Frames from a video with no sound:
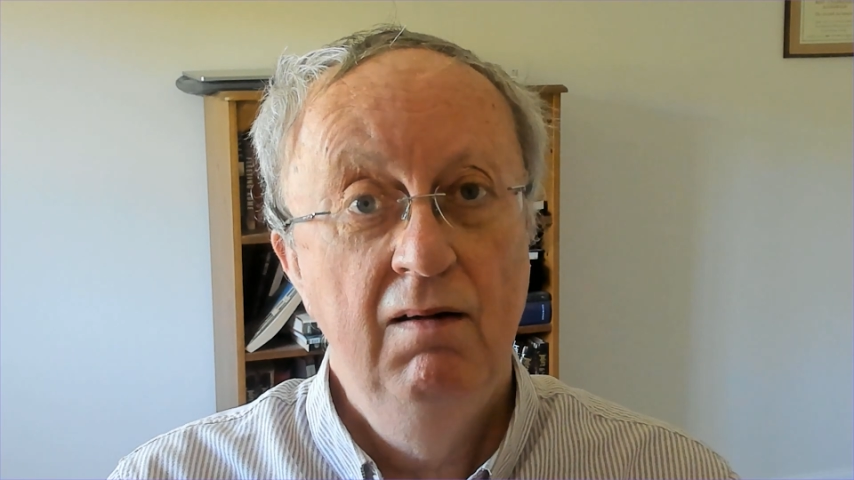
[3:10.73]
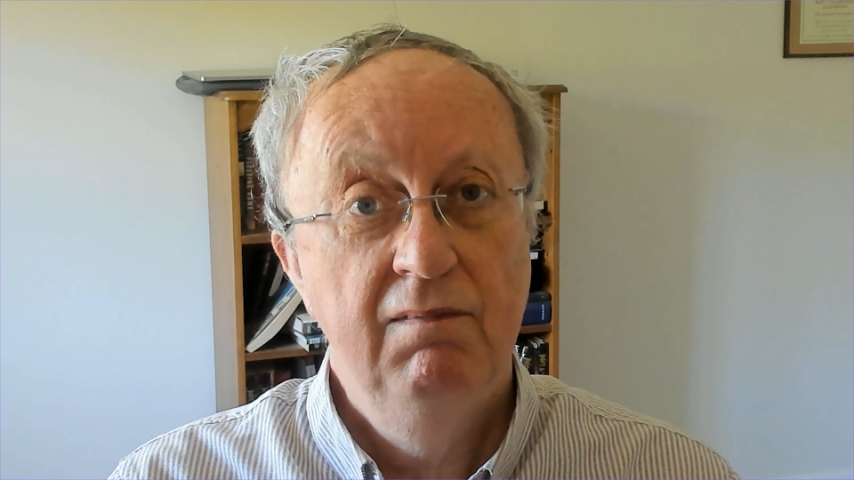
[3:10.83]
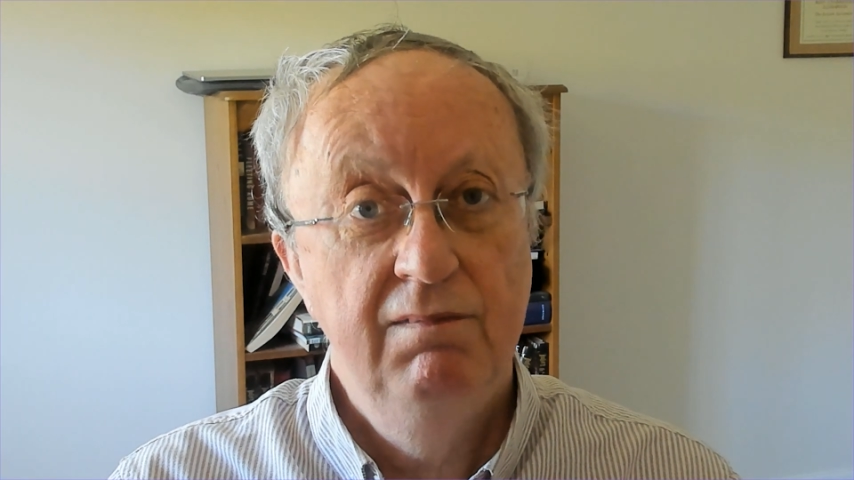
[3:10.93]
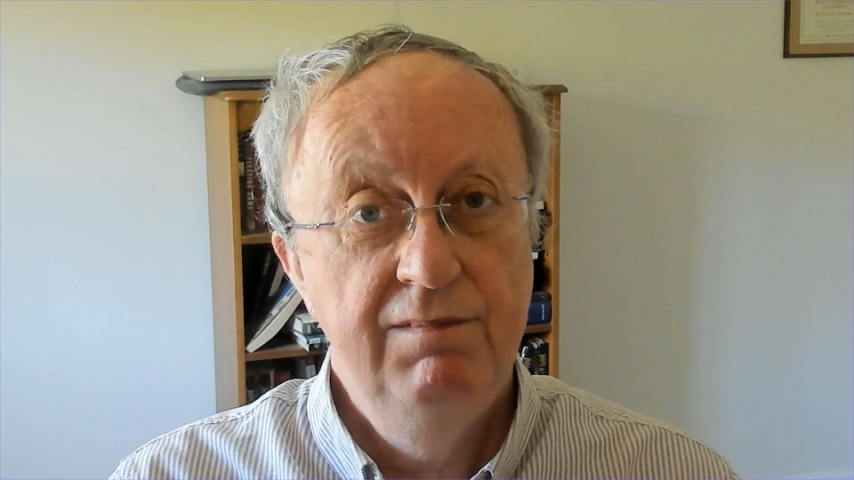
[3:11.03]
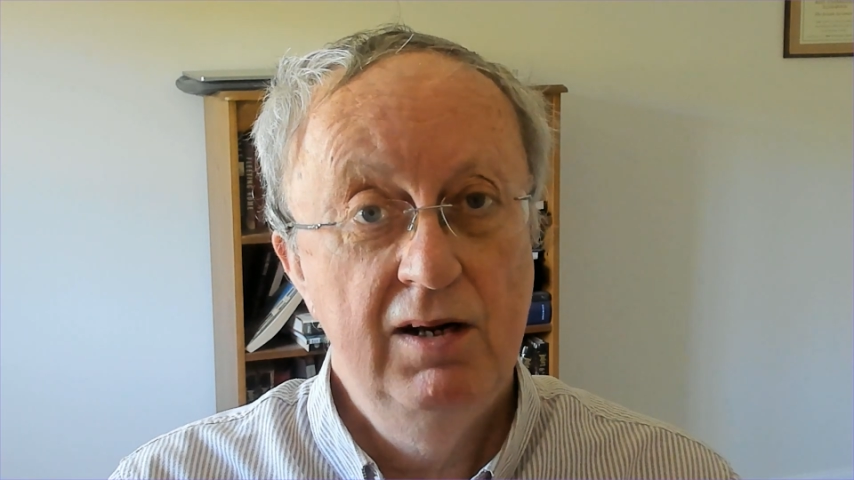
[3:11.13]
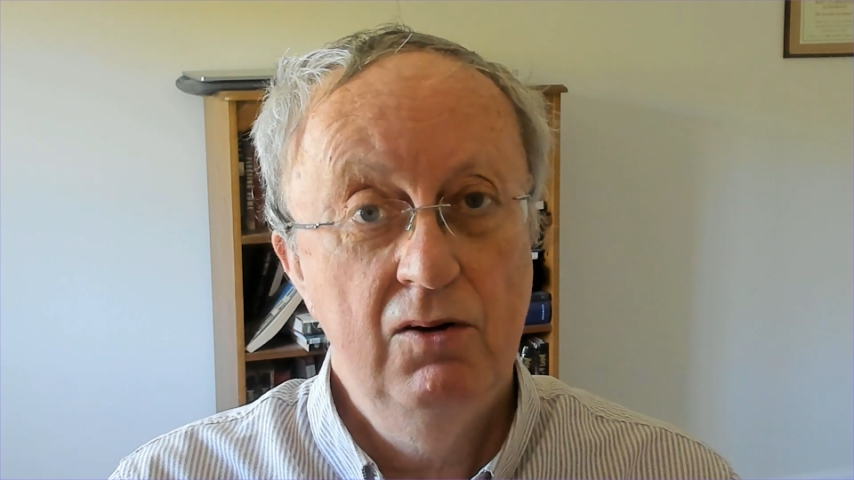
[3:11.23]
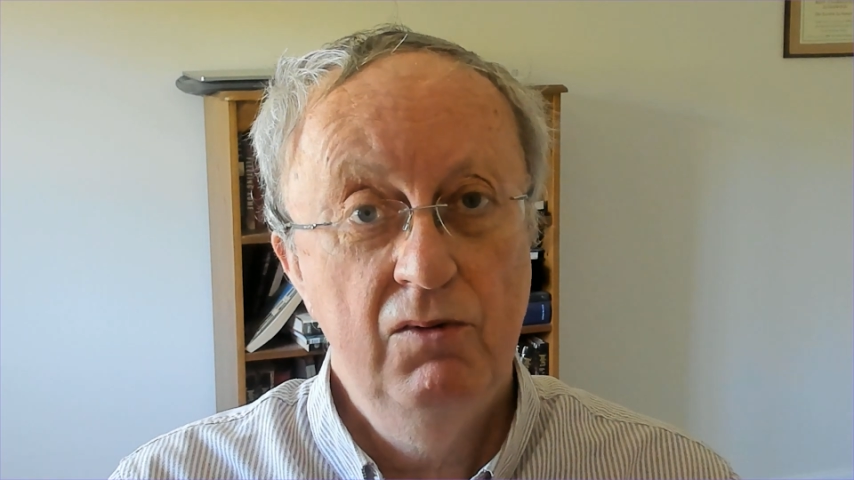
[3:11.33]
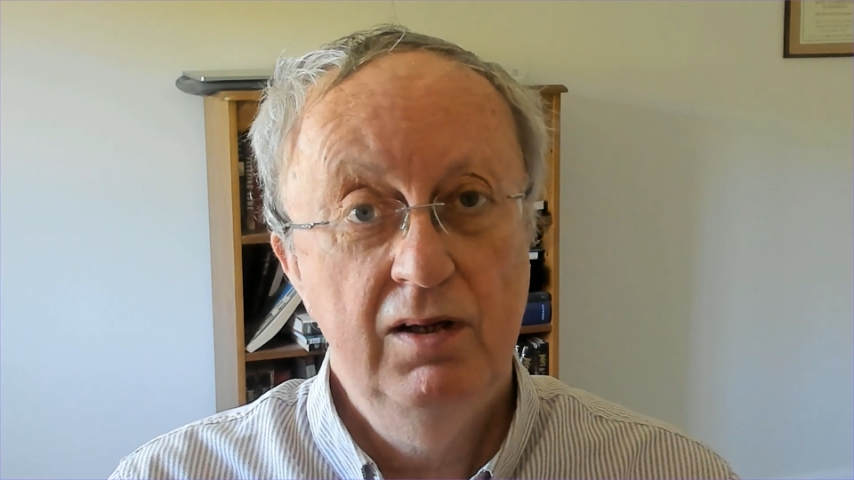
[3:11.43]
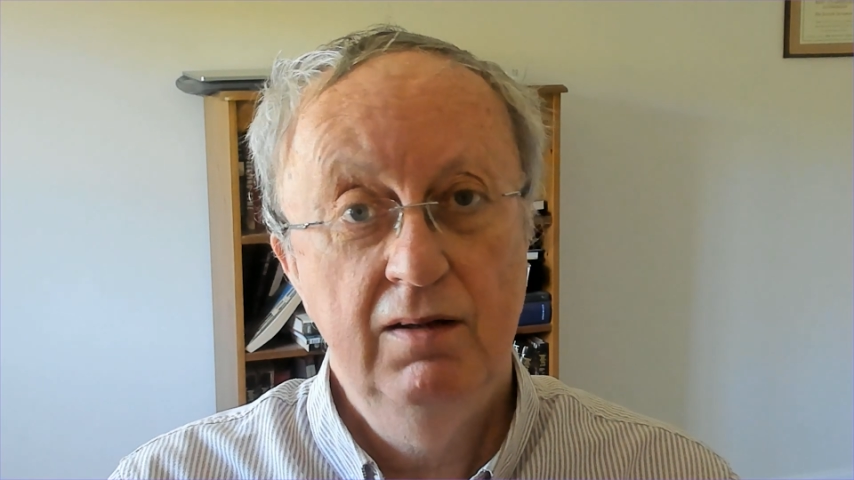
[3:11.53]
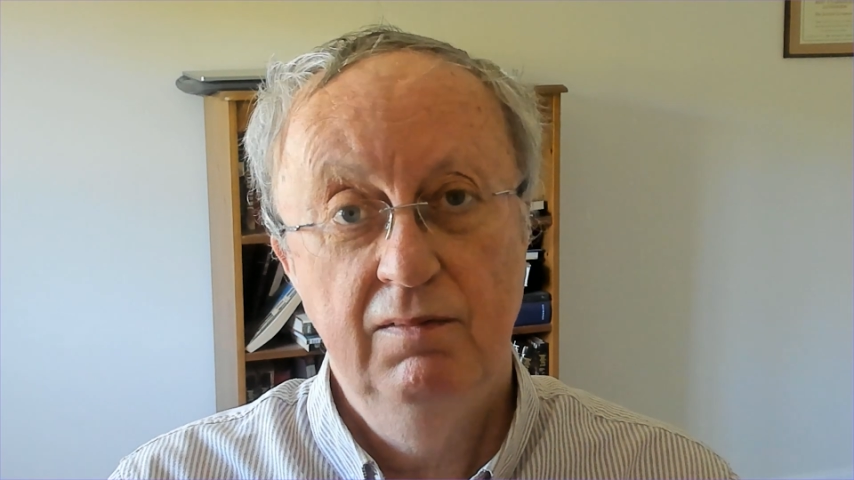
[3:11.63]

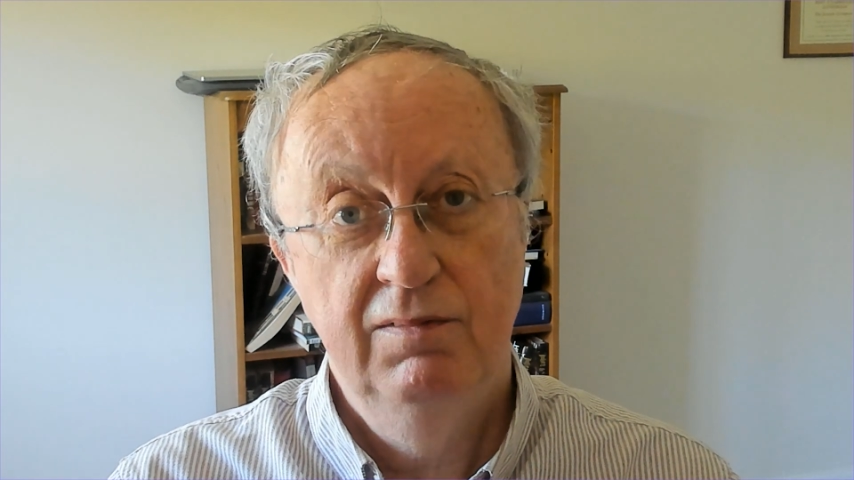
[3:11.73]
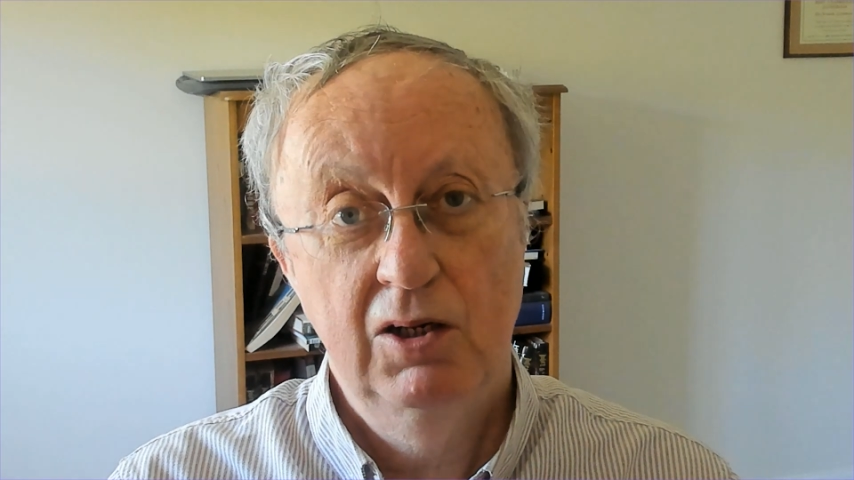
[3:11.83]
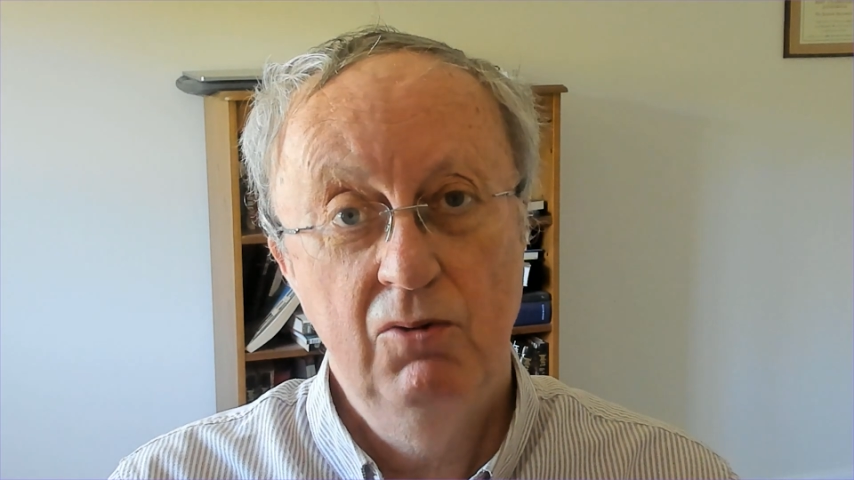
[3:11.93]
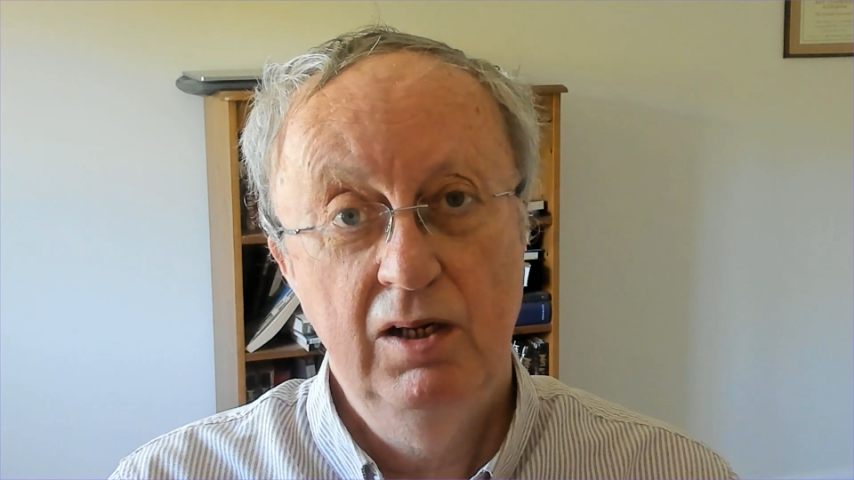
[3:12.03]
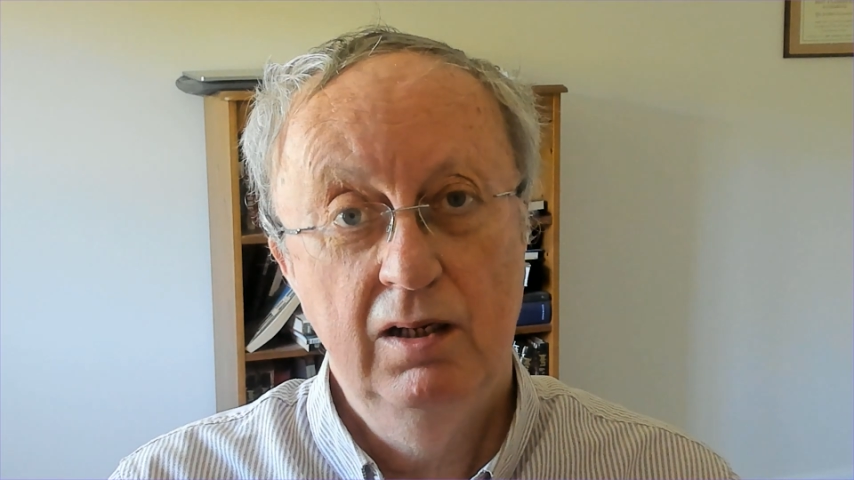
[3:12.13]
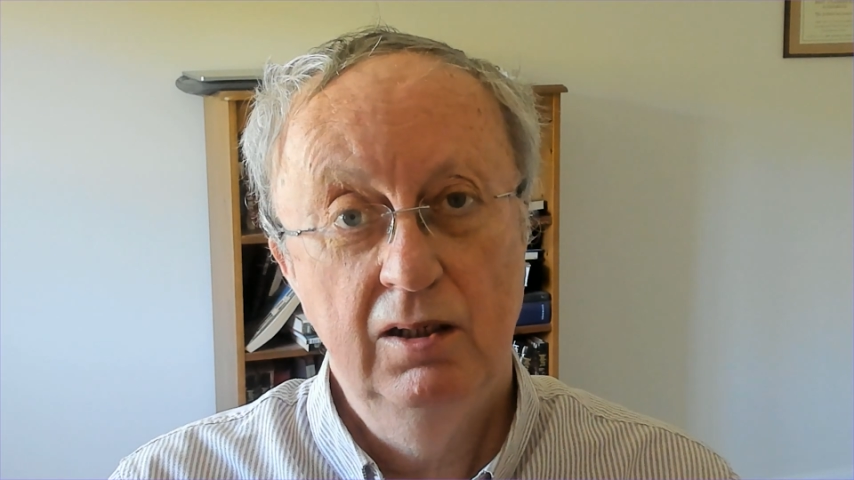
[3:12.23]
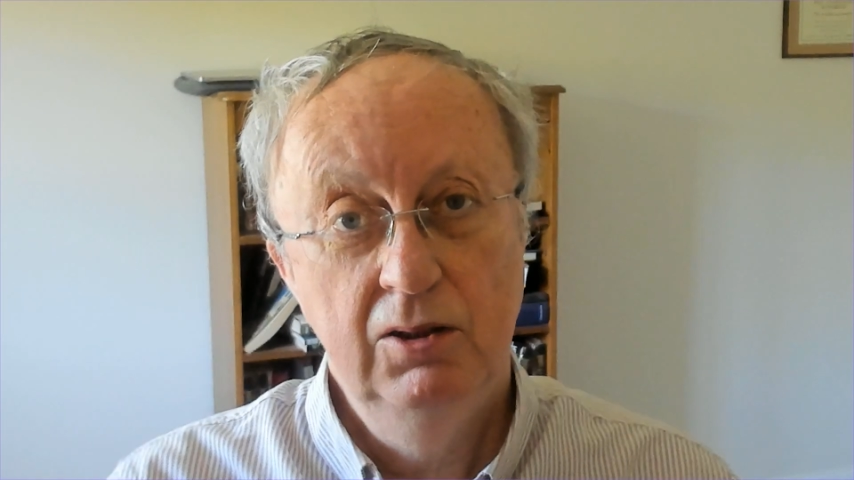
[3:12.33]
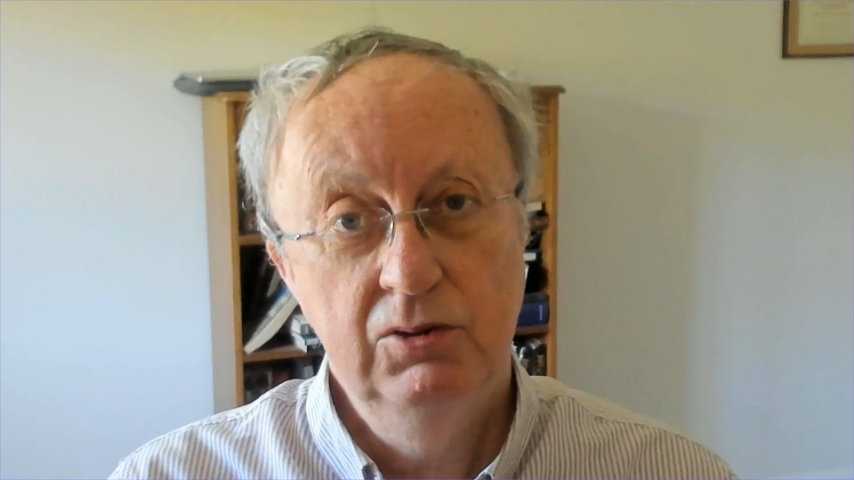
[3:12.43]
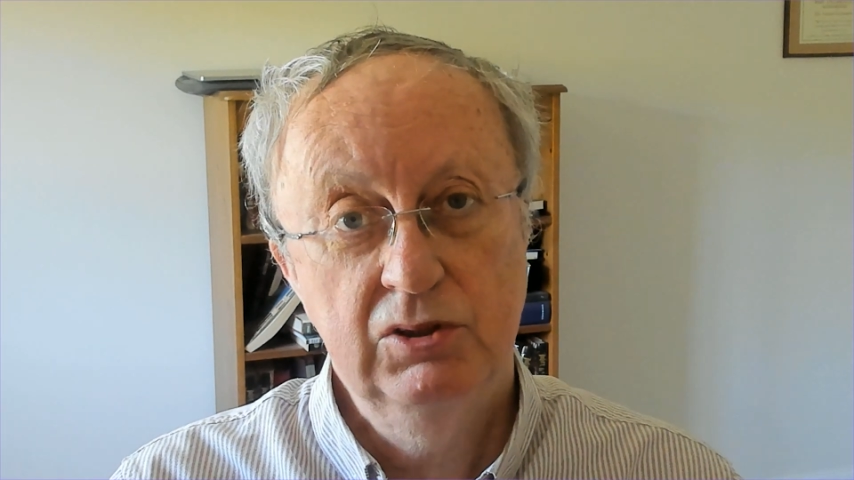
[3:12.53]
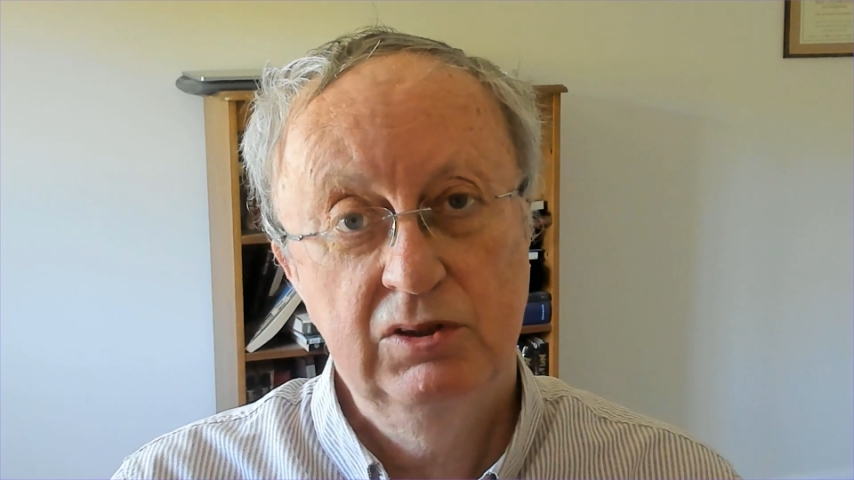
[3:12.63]
very, very
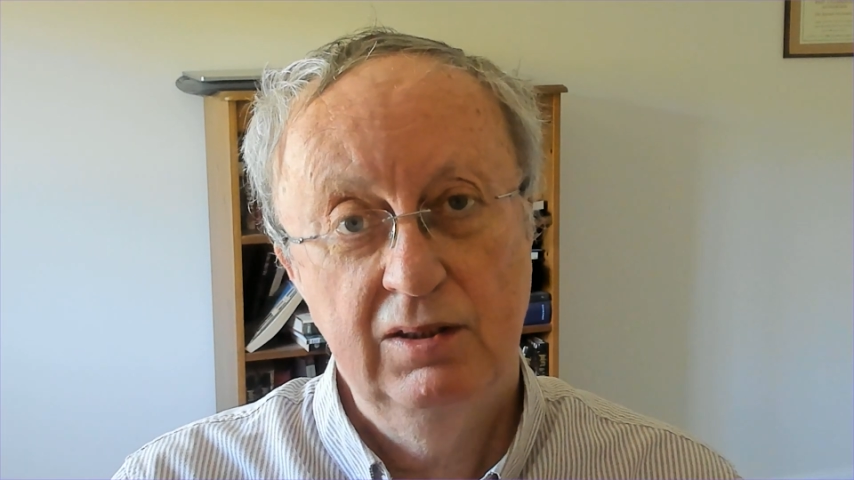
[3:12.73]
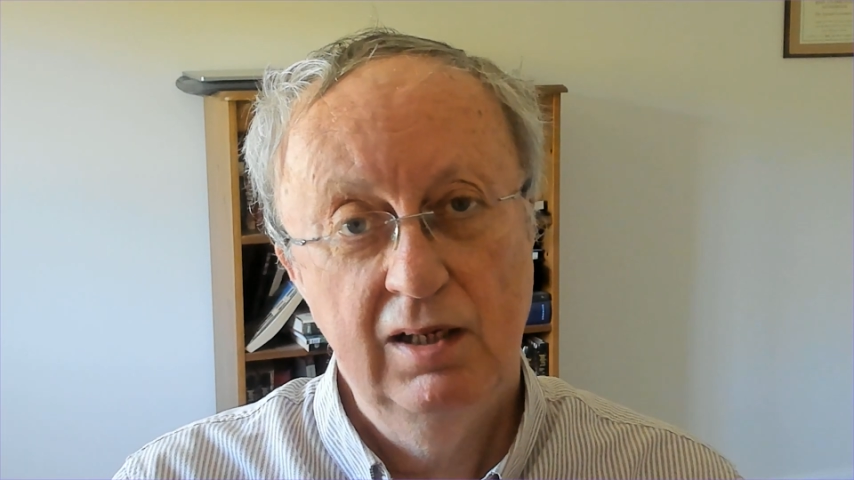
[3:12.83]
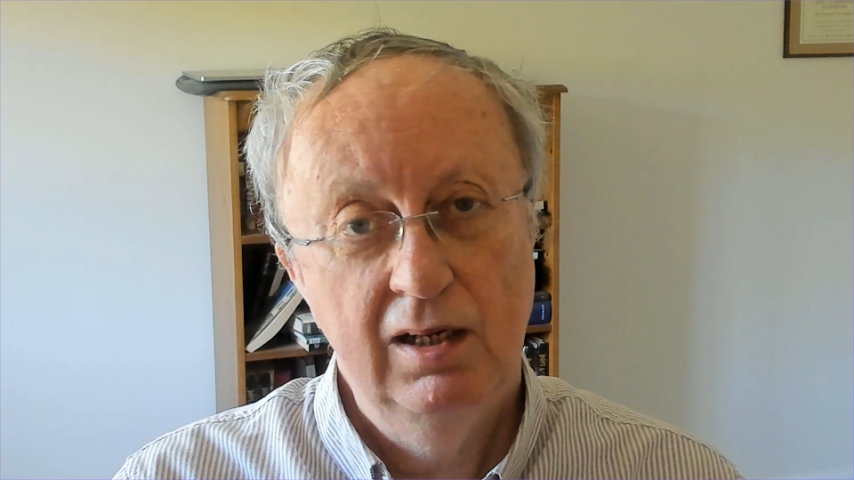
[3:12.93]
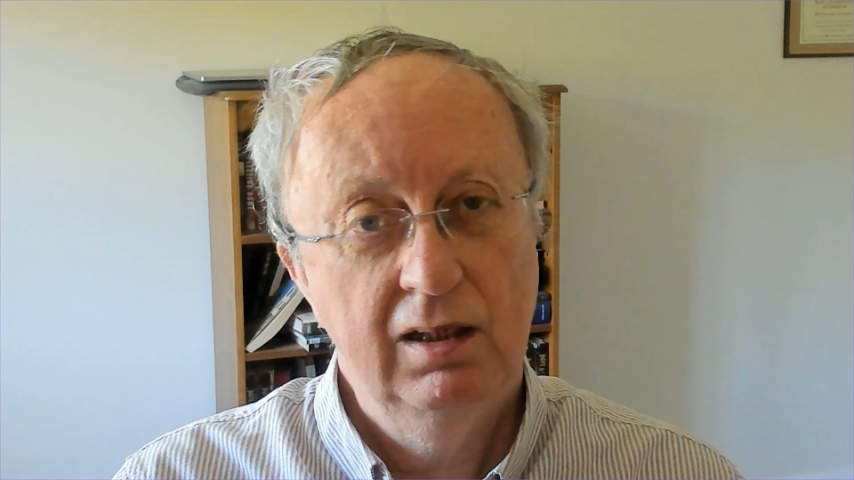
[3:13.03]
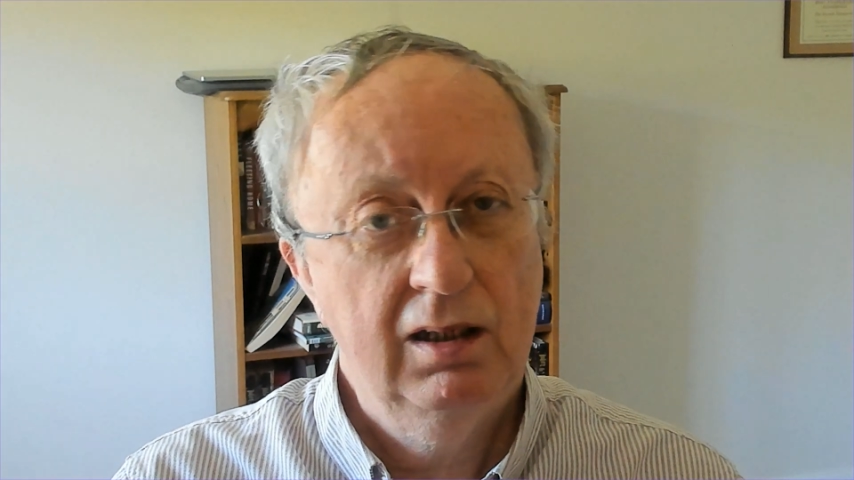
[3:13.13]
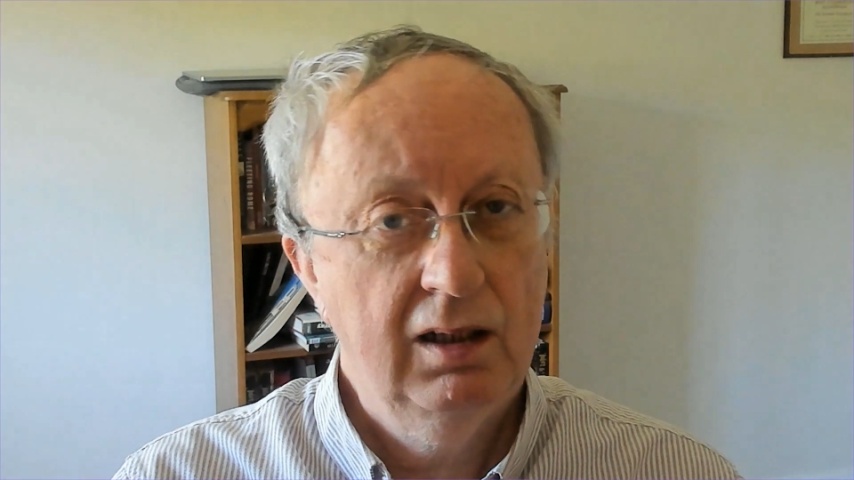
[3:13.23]
close to that